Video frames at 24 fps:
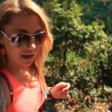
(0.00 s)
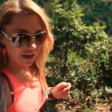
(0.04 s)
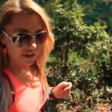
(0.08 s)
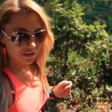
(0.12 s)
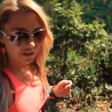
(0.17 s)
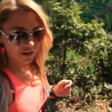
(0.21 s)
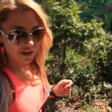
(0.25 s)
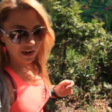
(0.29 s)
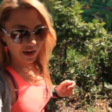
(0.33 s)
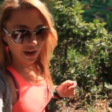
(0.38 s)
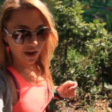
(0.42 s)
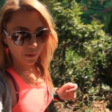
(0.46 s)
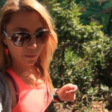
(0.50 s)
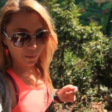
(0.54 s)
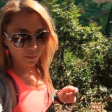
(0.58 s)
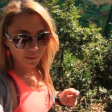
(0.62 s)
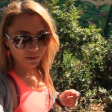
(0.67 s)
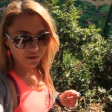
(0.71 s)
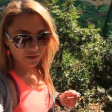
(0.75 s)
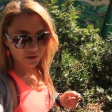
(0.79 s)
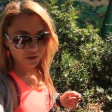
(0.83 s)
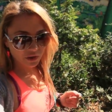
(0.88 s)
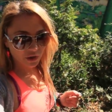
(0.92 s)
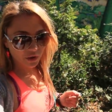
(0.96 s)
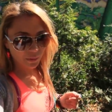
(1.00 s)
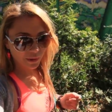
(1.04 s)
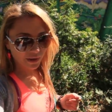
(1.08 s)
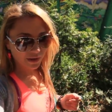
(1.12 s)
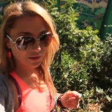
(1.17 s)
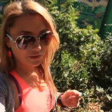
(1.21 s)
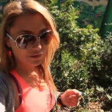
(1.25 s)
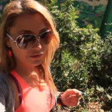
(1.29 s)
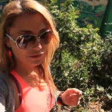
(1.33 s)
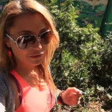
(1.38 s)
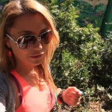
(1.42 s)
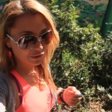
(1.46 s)
So right now we're about to go
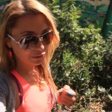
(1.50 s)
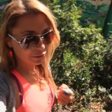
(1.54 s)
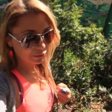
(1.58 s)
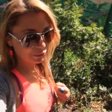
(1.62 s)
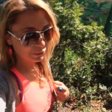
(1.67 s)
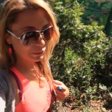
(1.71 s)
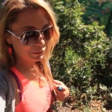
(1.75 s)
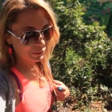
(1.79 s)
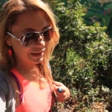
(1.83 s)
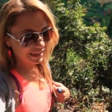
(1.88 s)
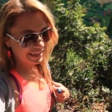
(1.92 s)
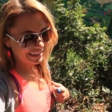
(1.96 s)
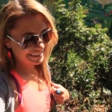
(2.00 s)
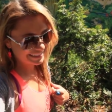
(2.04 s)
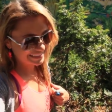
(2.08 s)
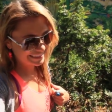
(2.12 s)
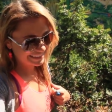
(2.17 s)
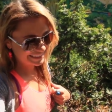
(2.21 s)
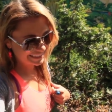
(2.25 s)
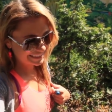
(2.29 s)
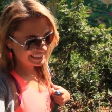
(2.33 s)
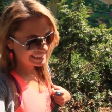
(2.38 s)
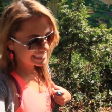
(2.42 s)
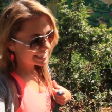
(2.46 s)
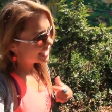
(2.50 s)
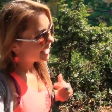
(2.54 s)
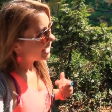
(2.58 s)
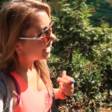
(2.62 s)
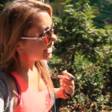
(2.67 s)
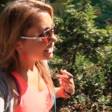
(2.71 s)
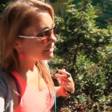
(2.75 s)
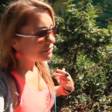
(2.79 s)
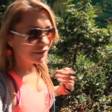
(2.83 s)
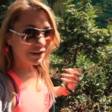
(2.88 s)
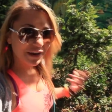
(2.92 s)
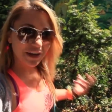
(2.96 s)
into a
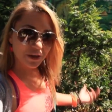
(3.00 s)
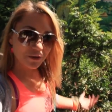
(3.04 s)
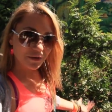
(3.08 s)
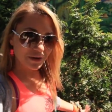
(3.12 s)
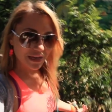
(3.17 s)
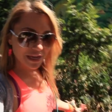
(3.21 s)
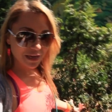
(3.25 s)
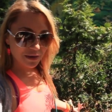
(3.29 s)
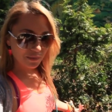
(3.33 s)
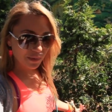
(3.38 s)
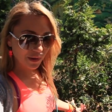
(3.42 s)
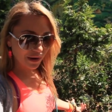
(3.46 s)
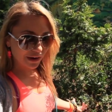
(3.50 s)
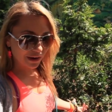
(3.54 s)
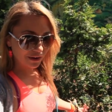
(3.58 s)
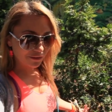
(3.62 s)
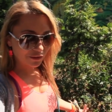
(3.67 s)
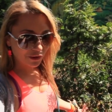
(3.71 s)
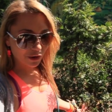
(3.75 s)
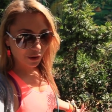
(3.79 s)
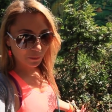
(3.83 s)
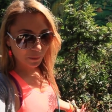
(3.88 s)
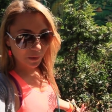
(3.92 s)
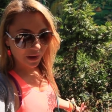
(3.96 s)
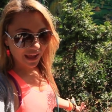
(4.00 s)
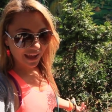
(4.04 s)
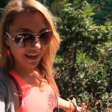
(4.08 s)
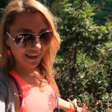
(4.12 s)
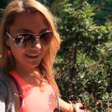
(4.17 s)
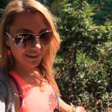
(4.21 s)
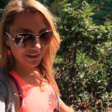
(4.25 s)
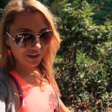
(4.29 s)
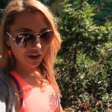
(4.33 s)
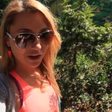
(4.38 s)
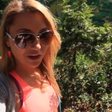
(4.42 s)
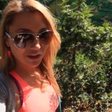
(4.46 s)
very unique part of
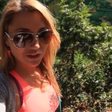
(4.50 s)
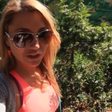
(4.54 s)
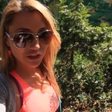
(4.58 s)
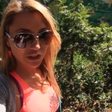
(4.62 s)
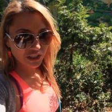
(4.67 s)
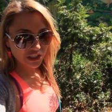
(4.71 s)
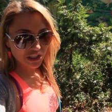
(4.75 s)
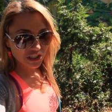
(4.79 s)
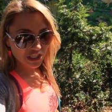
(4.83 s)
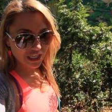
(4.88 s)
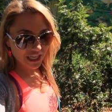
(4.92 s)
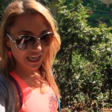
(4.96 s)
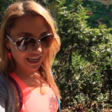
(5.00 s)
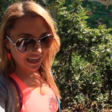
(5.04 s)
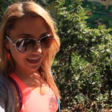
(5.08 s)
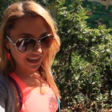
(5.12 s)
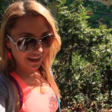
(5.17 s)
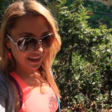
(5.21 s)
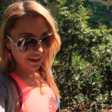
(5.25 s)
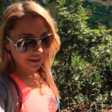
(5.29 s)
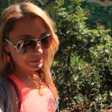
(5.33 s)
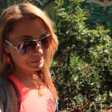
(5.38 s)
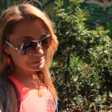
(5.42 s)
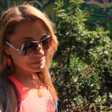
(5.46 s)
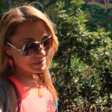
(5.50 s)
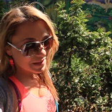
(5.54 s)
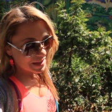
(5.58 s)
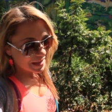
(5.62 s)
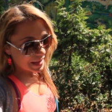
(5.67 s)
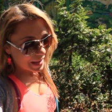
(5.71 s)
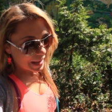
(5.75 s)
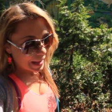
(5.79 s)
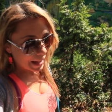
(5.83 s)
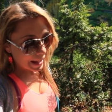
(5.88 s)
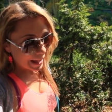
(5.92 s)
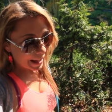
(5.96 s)
Copenhagen called Christiania.
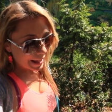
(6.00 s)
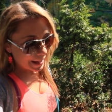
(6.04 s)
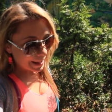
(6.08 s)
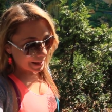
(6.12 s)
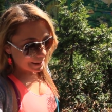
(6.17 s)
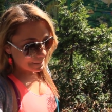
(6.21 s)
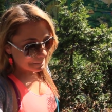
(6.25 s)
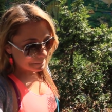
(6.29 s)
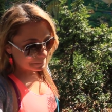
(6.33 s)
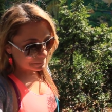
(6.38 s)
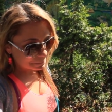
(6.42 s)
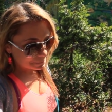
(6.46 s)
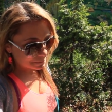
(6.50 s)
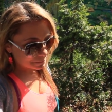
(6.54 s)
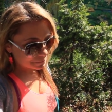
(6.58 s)
Um,